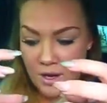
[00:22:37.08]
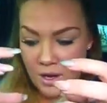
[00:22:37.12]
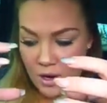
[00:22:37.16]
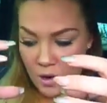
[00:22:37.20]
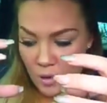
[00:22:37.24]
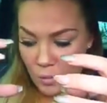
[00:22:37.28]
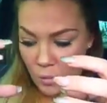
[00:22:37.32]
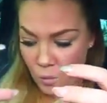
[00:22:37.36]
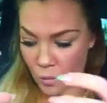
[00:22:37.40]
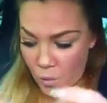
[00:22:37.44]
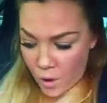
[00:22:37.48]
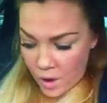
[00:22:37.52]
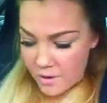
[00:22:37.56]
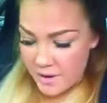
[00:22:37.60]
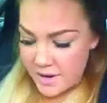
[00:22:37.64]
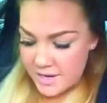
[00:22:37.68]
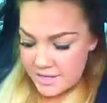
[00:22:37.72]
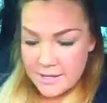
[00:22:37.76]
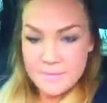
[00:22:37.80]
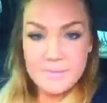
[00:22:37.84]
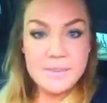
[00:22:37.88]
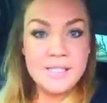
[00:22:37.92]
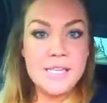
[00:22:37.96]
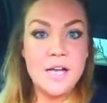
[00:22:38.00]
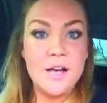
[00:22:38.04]
worry
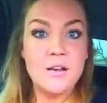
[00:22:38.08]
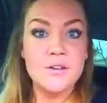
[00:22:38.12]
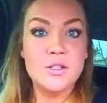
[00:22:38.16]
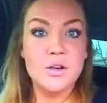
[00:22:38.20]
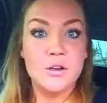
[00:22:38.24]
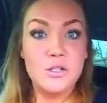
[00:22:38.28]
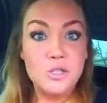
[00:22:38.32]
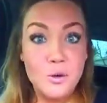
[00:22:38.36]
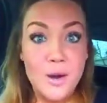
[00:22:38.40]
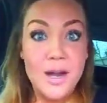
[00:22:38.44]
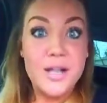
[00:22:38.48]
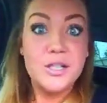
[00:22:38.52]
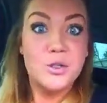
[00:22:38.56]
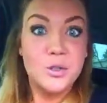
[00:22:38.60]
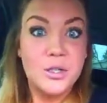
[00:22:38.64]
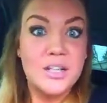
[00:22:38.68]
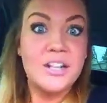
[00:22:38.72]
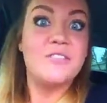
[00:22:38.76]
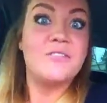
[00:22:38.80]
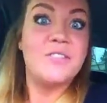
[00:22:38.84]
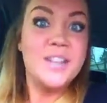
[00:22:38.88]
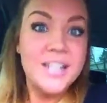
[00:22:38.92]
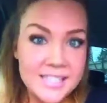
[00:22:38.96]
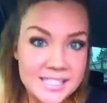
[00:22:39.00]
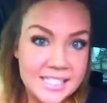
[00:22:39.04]
themselves on trying to
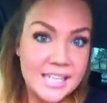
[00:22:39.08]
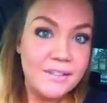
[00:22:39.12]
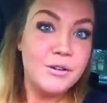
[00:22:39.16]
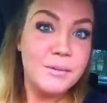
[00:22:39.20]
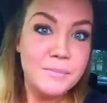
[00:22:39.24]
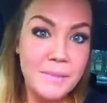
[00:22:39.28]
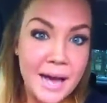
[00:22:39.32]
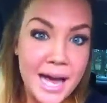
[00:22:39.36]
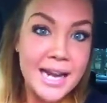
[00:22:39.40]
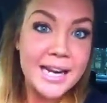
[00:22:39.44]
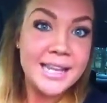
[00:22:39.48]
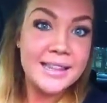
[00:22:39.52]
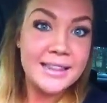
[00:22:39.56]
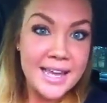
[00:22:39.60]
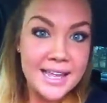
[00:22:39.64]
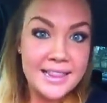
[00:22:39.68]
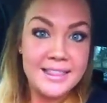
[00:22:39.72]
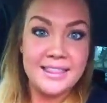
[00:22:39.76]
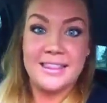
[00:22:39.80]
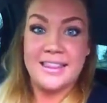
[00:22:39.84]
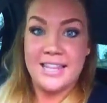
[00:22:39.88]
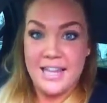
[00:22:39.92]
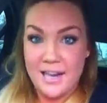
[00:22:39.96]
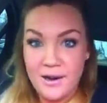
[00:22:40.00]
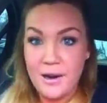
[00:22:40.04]
convince everybody
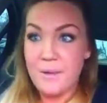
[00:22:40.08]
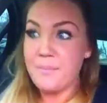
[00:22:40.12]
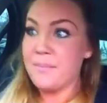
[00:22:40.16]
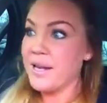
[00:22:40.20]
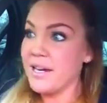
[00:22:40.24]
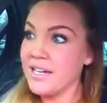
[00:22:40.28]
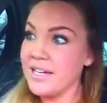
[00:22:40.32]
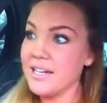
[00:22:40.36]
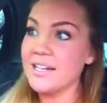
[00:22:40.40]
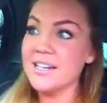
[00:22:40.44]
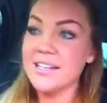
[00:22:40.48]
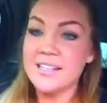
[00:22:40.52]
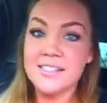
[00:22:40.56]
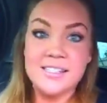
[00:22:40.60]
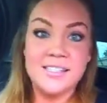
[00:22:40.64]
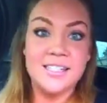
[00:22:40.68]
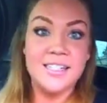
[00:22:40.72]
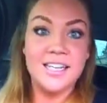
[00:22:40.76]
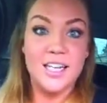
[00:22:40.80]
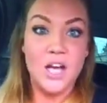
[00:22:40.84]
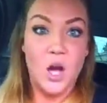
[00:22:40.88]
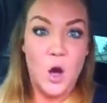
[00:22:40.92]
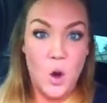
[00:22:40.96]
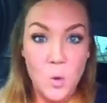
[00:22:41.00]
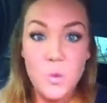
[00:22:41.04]
that their opinion is
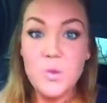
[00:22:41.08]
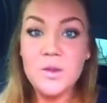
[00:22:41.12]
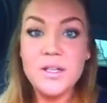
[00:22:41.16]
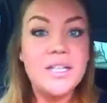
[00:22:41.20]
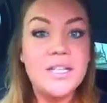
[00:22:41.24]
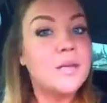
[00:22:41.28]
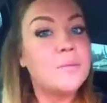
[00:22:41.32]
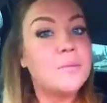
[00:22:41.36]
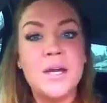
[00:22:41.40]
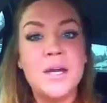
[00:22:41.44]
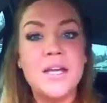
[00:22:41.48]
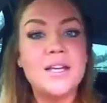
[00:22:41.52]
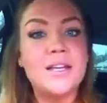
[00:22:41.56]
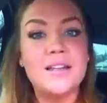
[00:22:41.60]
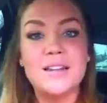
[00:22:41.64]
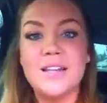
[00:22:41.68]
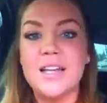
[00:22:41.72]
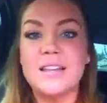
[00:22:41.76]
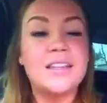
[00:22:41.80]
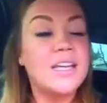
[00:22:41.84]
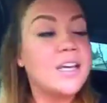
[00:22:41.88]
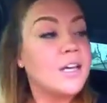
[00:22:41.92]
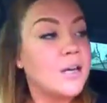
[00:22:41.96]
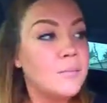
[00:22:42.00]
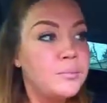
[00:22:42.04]
the only opinion,
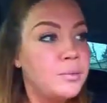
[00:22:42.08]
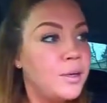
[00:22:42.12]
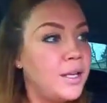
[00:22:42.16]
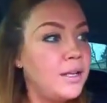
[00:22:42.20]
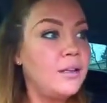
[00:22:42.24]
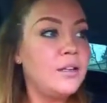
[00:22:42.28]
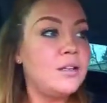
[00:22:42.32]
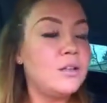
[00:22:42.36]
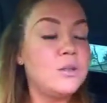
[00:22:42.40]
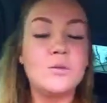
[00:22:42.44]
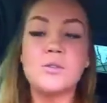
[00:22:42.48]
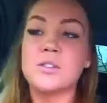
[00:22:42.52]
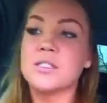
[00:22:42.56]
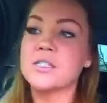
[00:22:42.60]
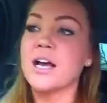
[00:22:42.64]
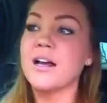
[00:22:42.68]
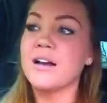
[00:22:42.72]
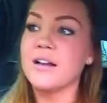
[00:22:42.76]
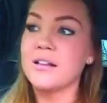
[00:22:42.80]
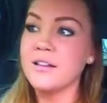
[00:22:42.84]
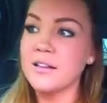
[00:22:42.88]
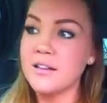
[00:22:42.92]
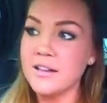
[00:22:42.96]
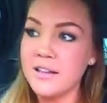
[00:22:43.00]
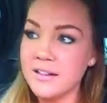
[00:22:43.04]
that they completely lose
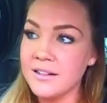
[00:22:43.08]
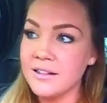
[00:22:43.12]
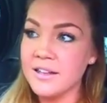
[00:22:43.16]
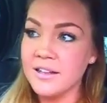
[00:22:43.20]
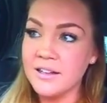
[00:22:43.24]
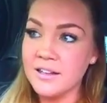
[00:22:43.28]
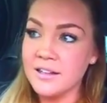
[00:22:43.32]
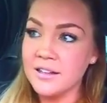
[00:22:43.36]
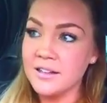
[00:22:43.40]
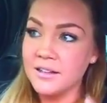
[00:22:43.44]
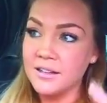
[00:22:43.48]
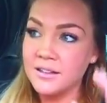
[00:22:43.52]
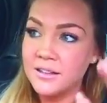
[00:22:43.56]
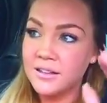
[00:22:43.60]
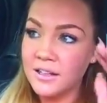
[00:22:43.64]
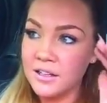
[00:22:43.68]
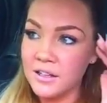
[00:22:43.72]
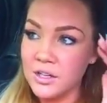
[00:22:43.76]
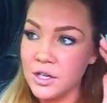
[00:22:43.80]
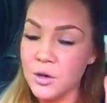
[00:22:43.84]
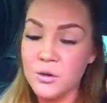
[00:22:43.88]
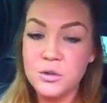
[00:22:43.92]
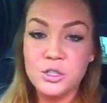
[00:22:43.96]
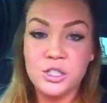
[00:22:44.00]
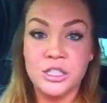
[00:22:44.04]
sight of the
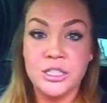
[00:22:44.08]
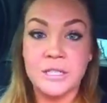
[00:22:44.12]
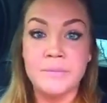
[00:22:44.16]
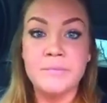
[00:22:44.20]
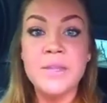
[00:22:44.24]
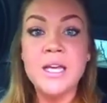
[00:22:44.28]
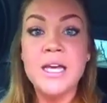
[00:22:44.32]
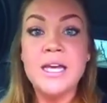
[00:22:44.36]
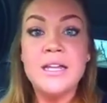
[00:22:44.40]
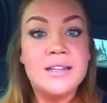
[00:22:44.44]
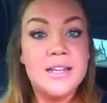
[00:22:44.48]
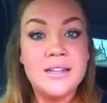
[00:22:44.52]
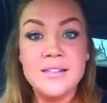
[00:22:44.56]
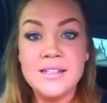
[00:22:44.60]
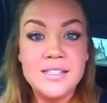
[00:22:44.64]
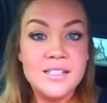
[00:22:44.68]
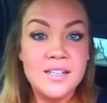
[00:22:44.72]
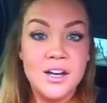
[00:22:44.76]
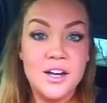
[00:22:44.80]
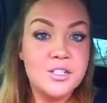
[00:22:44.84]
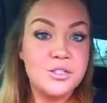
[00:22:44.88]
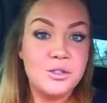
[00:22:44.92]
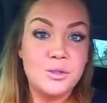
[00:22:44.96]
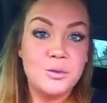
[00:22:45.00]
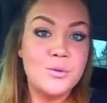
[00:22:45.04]
notion that this
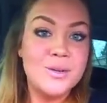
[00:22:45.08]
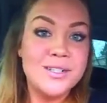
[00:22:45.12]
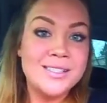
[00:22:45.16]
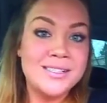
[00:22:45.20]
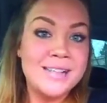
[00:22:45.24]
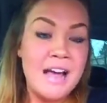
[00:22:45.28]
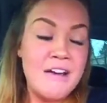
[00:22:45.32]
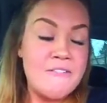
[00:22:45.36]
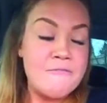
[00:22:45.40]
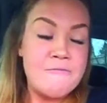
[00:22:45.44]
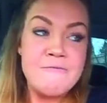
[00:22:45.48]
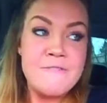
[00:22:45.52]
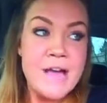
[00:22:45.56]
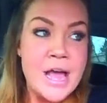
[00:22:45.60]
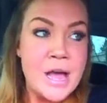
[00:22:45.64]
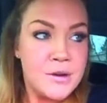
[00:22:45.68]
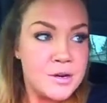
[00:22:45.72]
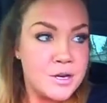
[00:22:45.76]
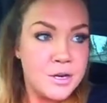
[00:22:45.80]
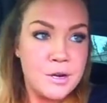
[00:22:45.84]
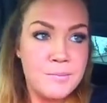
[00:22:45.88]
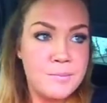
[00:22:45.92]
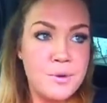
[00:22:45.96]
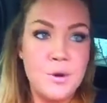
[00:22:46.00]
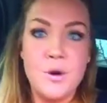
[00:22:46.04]
country was not
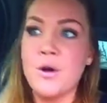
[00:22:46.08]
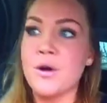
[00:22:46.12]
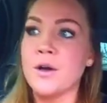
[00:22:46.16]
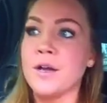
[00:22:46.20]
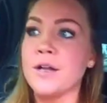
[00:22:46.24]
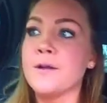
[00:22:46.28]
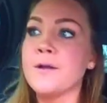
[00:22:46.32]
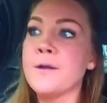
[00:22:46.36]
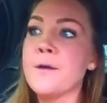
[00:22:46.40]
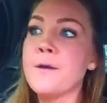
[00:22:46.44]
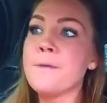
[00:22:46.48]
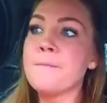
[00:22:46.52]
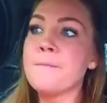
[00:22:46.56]
founded upon